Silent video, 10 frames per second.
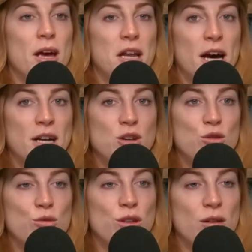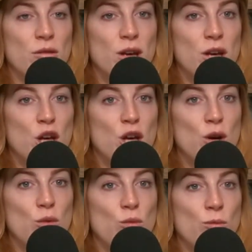And I knew that
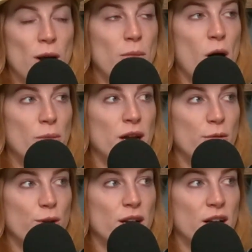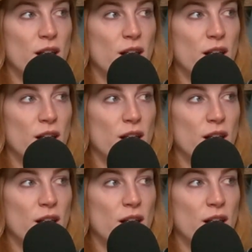my mom and I were going to